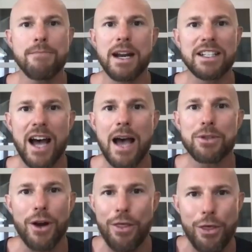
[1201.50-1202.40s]
many times
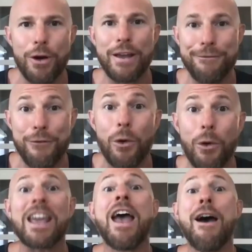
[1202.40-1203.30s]
they're at 30,
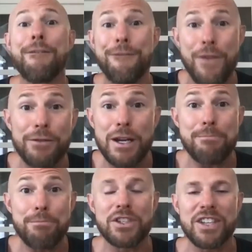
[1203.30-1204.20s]
40,
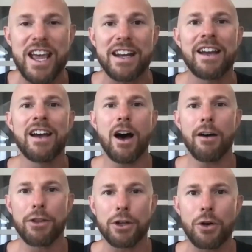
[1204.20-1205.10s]
50%
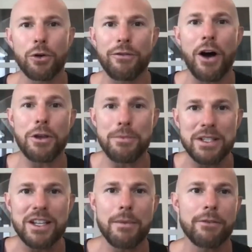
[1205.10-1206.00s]
of their total volume
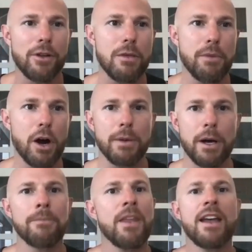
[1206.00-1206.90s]
is coming from the
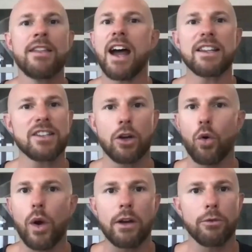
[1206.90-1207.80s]
barbell. That is a
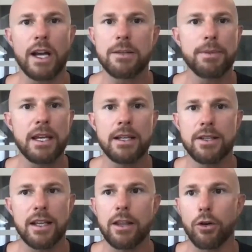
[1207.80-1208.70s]
quick recipe
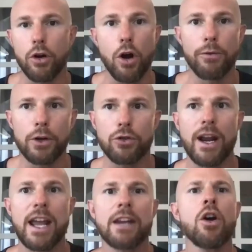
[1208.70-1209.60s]
to either
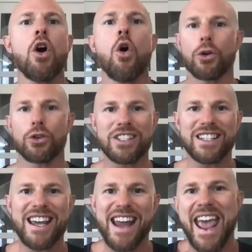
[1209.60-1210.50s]
overtrain or
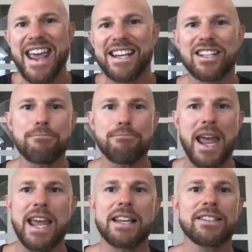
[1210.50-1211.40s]
just get aches and
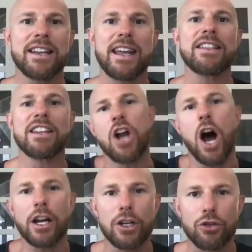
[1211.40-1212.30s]
pains in the
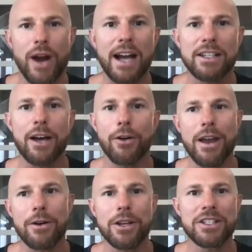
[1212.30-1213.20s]
non-contractile
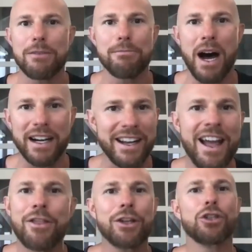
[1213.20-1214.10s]
areas of the body,
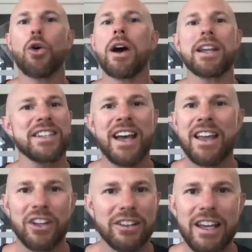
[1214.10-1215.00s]
the joints,
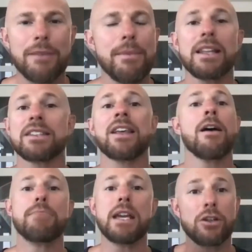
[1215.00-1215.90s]
the ligaments,
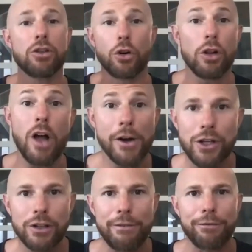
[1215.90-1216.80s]
being
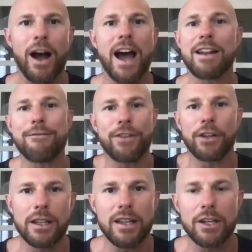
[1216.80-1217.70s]
neurologically fried and
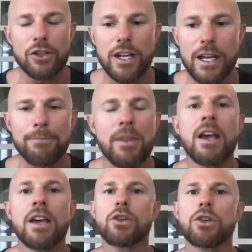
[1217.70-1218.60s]
feeling like shit.
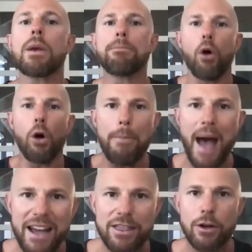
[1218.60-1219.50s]
So we pull
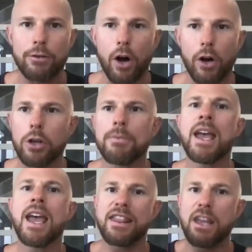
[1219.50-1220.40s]
back their volume
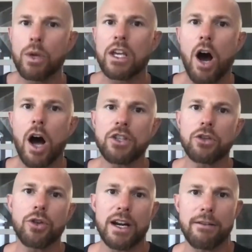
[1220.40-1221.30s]
and then we
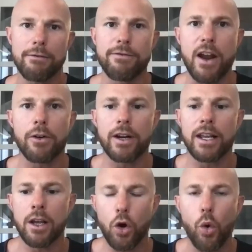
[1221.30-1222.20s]
concentrate it
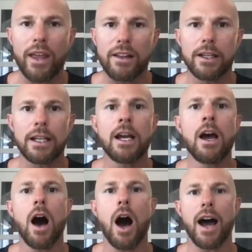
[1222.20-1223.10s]
very quickly
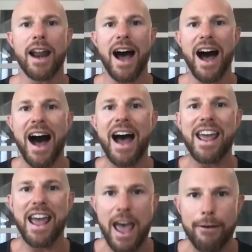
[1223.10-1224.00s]
on
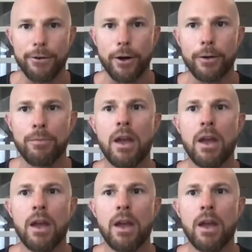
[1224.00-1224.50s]
high effort,